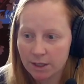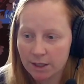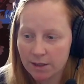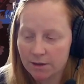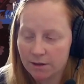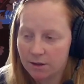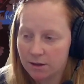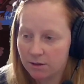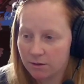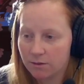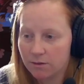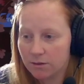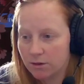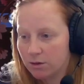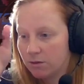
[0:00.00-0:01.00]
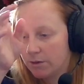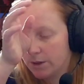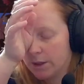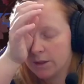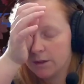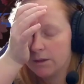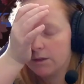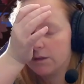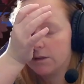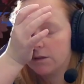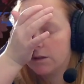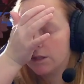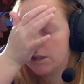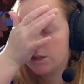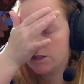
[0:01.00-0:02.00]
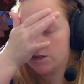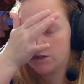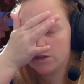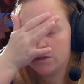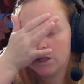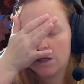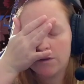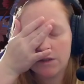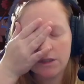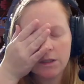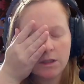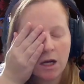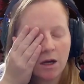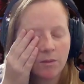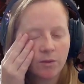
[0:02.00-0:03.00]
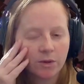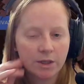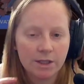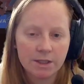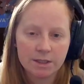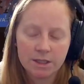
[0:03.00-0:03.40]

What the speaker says: and then I'll go in and show you how it operates.